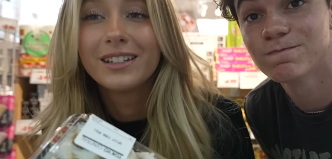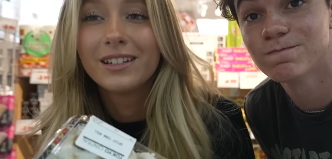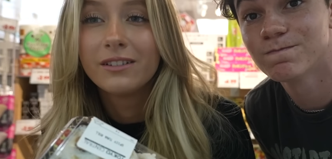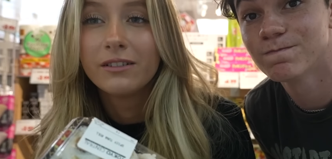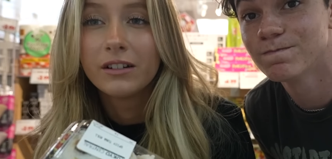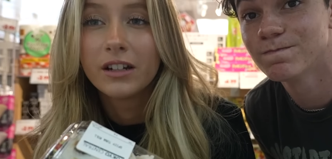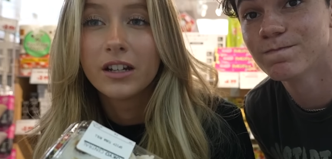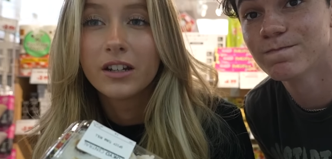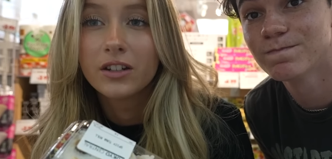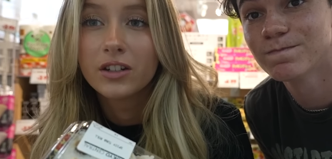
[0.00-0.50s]

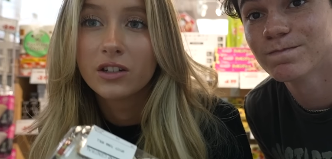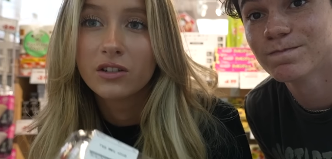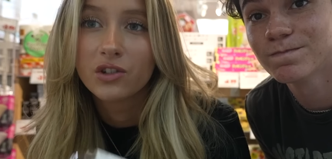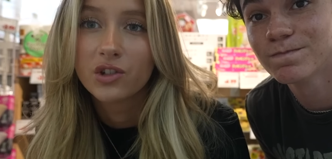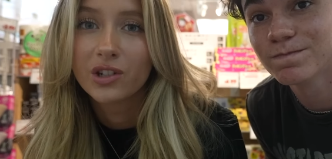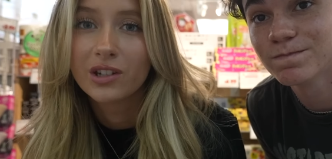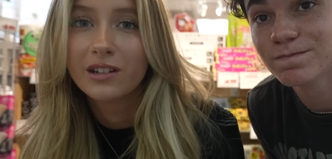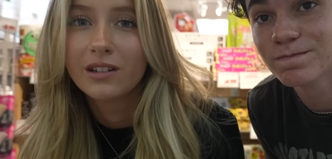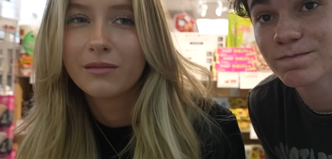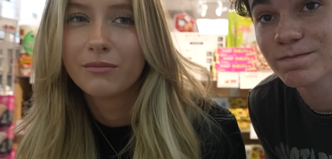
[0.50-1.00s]
Speaker 1: tuna
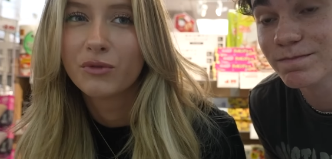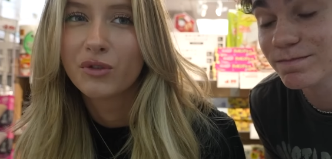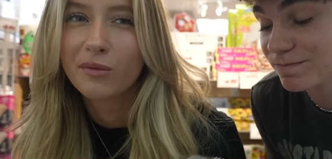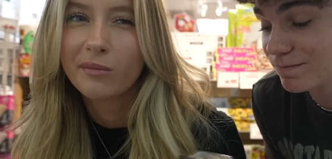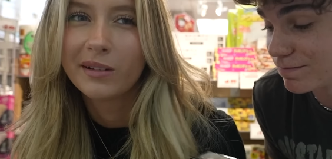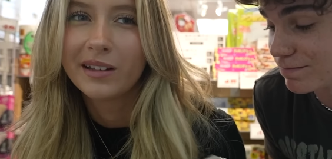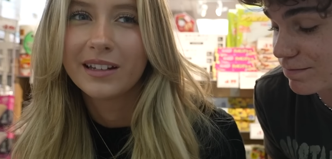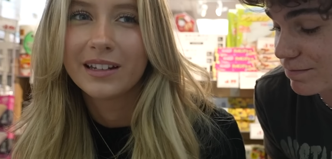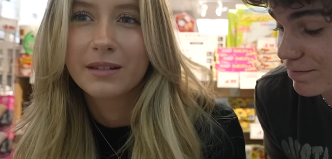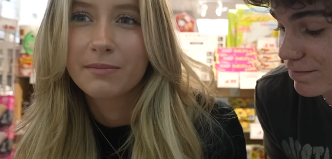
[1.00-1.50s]
sushi.
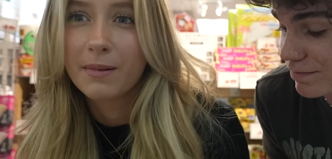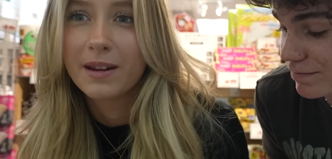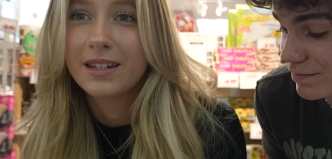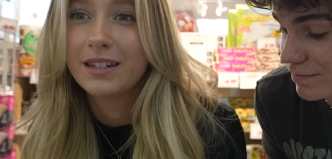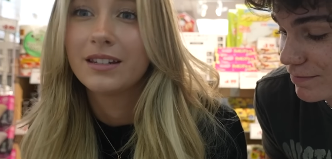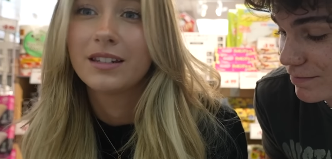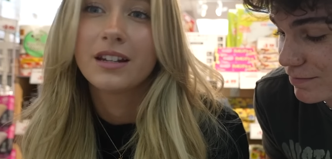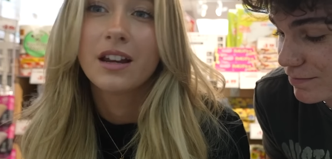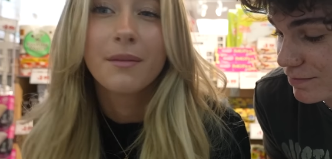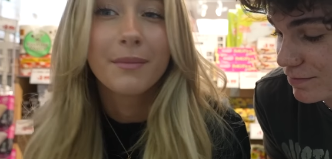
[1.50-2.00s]
Normally a
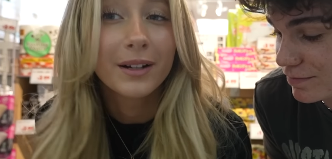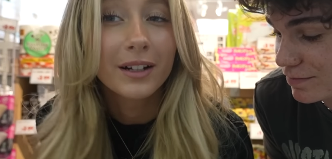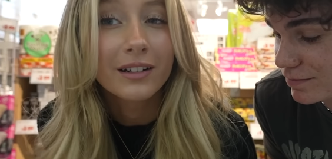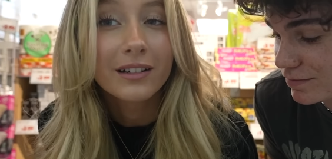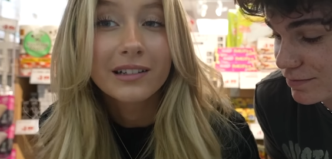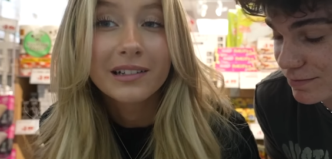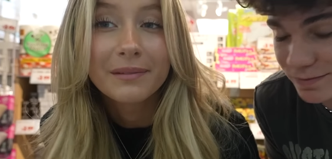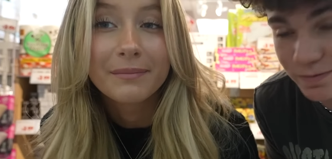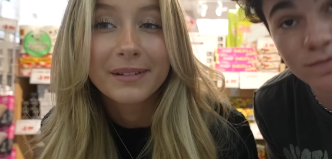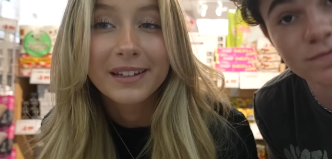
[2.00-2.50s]
spicy salmon
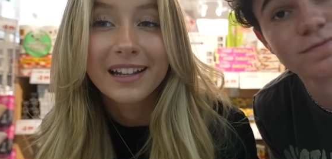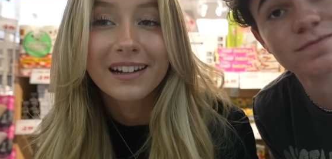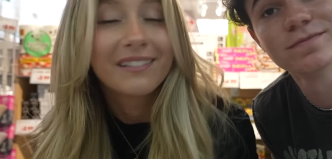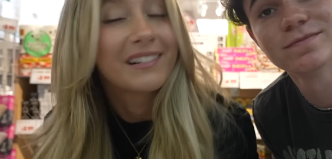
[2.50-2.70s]
girl, but they